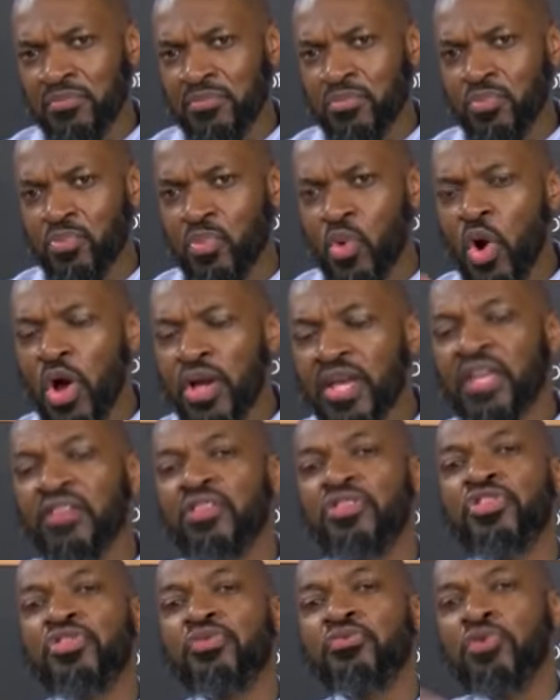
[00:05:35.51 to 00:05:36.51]
working
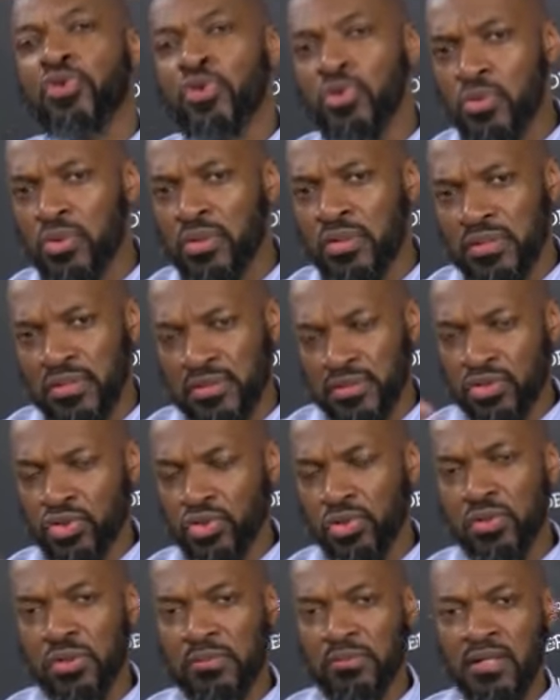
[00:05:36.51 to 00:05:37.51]
through the
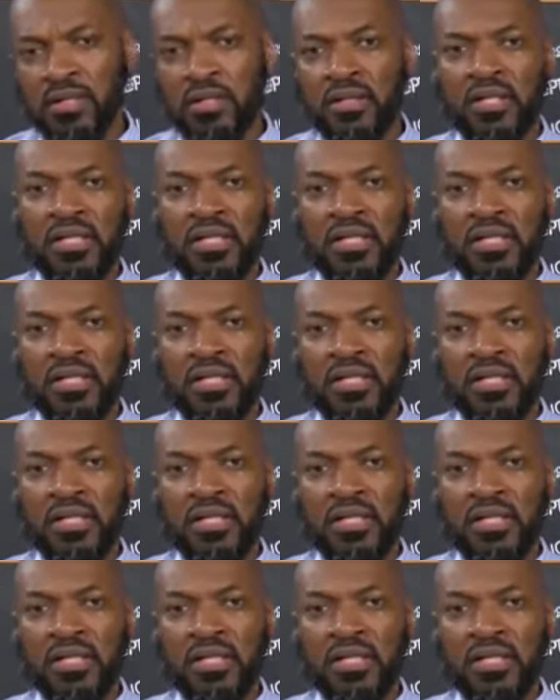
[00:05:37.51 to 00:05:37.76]
trauma,